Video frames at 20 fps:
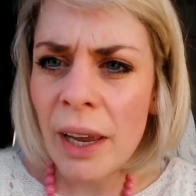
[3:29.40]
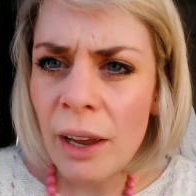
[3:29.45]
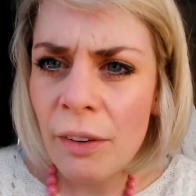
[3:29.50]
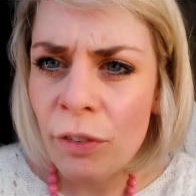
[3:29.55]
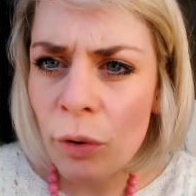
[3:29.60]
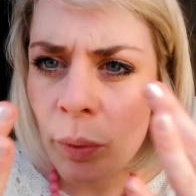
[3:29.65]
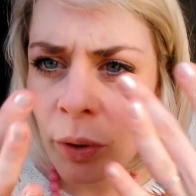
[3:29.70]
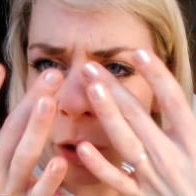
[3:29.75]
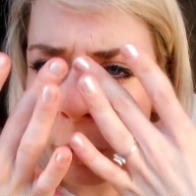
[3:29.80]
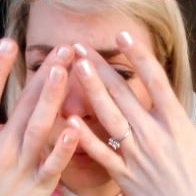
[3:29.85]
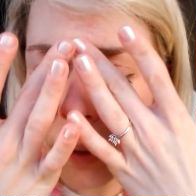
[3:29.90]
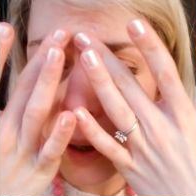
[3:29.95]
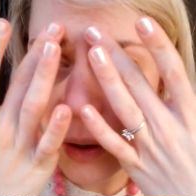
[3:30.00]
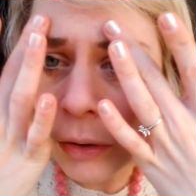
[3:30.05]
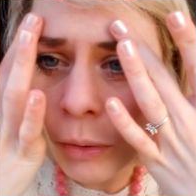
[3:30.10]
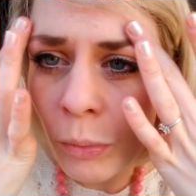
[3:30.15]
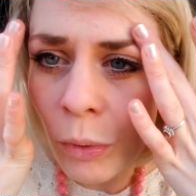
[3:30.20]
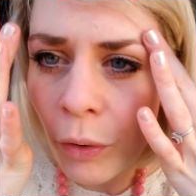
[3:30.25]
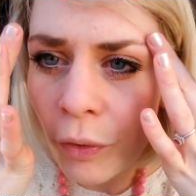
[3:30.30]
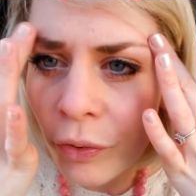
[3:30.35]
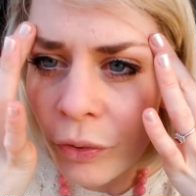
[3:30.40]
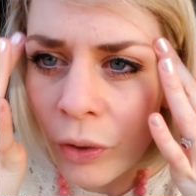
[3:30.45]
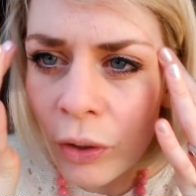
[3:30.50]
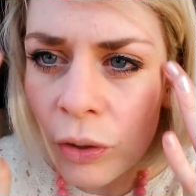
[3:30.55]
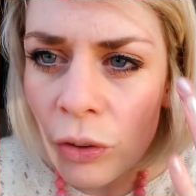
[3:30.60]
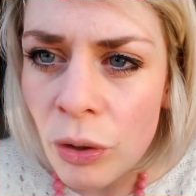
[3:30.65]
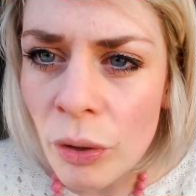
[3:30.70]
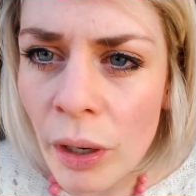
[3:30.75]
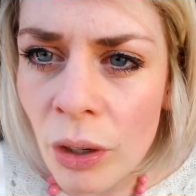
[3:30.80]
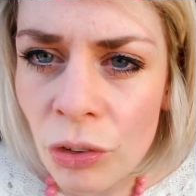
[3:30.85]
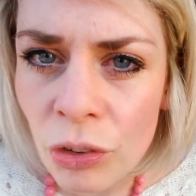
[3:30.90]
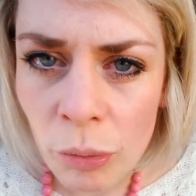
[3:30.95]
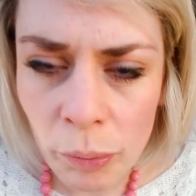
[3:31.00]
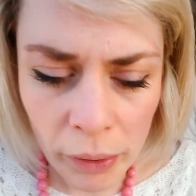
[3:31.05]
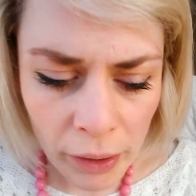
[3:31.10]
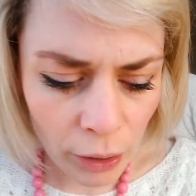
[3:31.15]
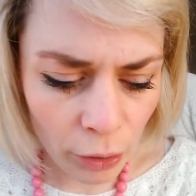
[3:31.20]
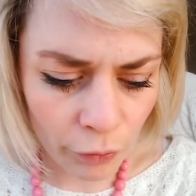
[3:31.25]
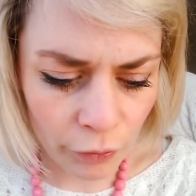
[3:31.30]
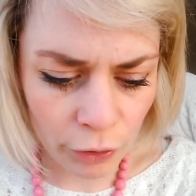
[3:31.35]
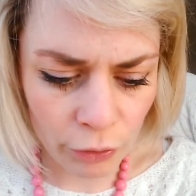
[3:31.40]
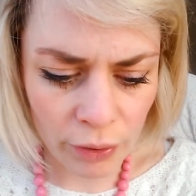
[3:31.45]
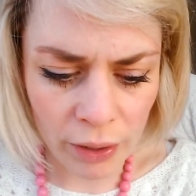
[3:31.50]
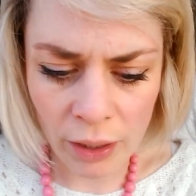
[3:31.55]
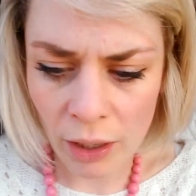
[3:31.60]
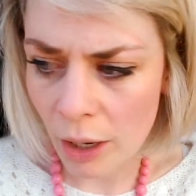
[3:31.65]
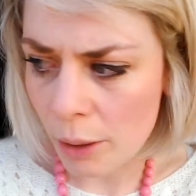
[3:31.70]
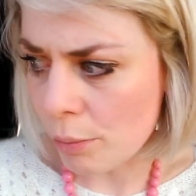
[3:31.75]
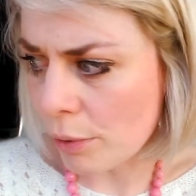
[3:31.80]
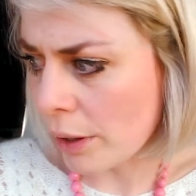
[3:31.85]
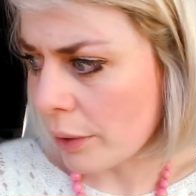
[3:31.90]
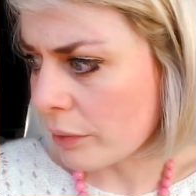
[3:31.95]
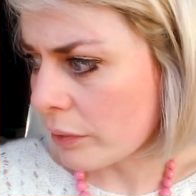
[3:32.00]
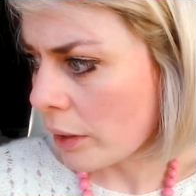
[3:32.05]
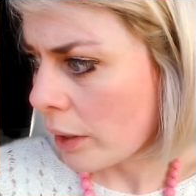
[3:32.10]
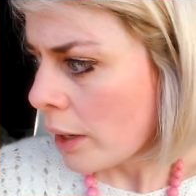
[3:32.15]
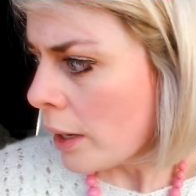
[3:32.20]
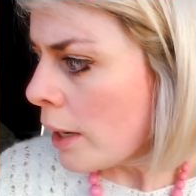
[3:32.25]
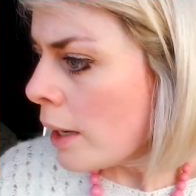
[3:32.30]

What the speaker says: careful when you peel them off so you don't actually peel off your real eyebrows.